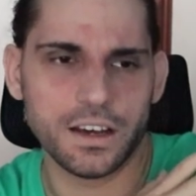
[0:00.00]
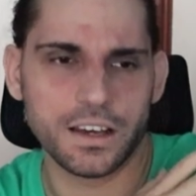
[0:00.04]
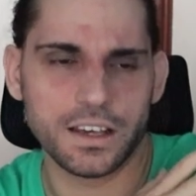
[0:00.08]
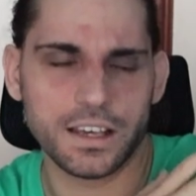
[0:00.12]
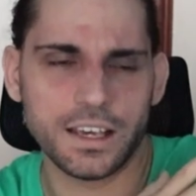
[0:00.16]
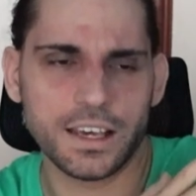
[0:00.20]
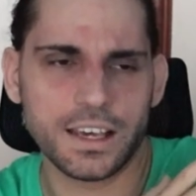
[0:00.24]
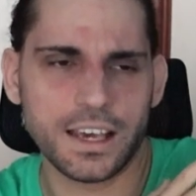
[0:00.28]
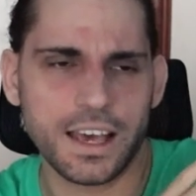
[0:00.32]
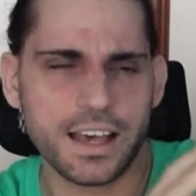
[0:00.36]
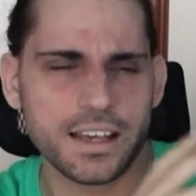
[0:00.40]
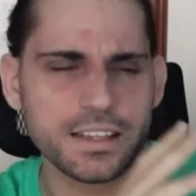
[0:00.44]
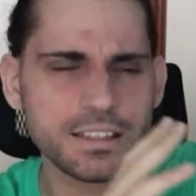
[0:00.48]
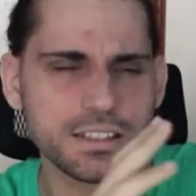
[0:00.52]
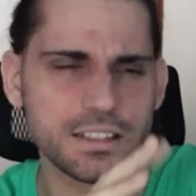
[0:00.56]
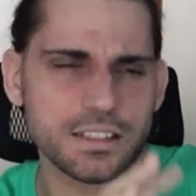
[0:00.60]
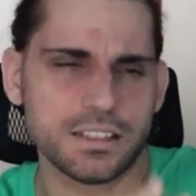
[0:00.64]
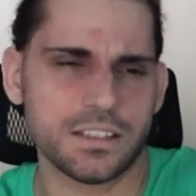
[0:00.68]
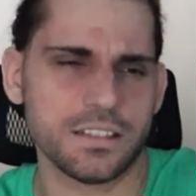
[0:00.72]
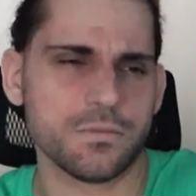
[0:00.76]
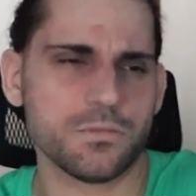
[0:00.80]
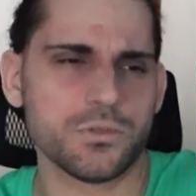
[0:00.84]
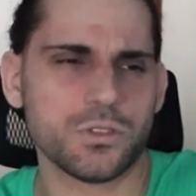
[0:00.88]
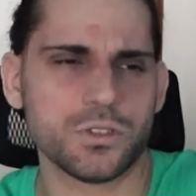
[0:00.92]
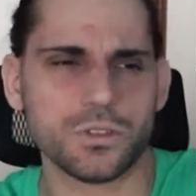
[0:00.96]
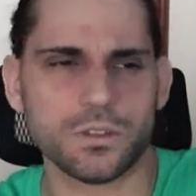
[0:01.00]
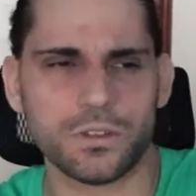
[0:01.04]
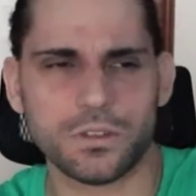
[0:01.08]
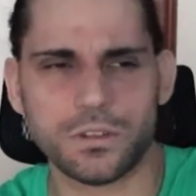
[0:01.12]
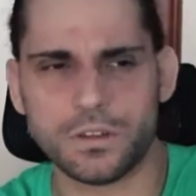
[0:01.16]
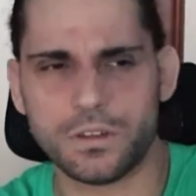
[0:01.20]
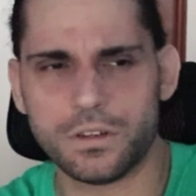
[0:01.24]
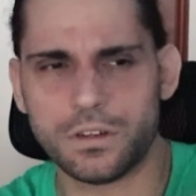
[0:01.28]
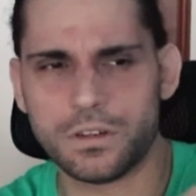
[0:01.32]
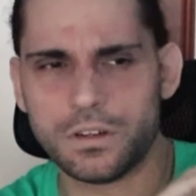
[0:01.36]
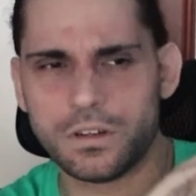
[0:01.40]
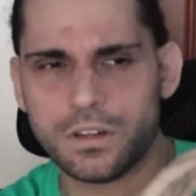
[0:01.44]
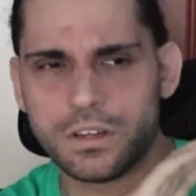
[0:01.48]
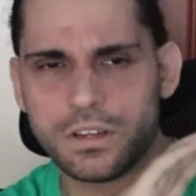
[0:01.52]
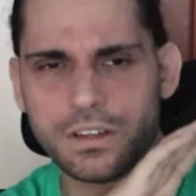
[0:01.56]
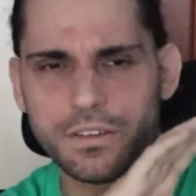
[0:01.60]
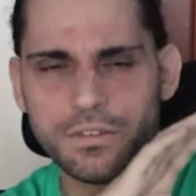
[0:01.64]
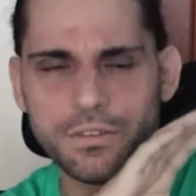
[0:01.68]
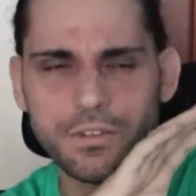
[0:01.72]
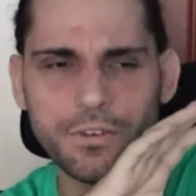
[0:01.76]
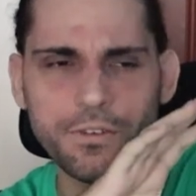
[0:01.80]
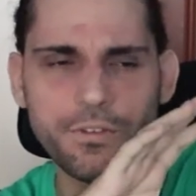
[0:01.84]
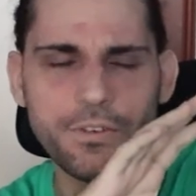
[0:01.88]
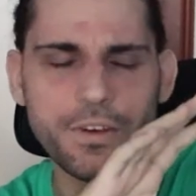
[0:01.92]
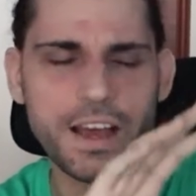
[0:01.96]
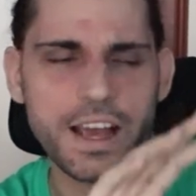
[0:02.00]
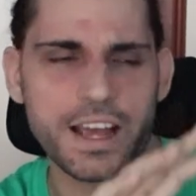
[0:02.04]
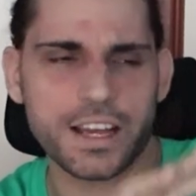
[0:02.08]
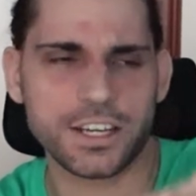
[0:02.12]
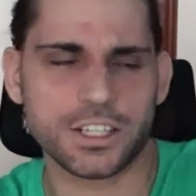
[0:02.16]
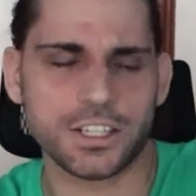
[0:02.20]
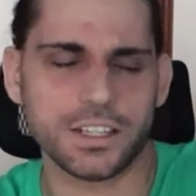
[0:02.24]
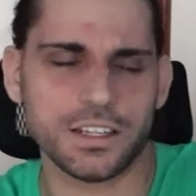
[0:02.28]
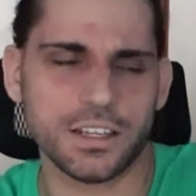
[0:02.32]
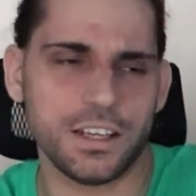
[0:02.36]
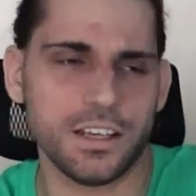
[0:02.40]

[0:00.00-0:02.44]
He has some sort of a faction